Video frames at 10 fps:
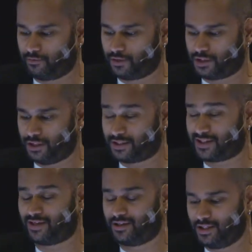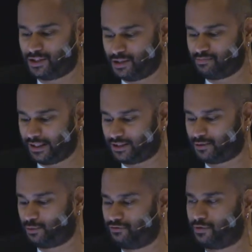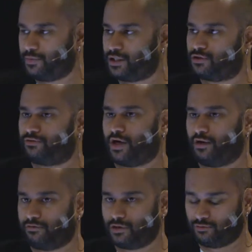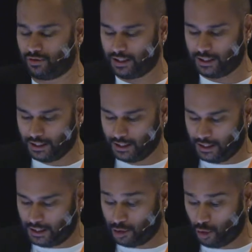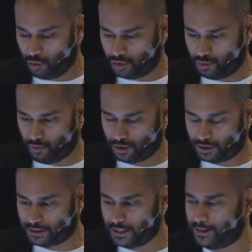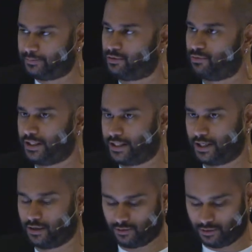sadly met with the Minister of Health, who didn't really know who she was and didn't really care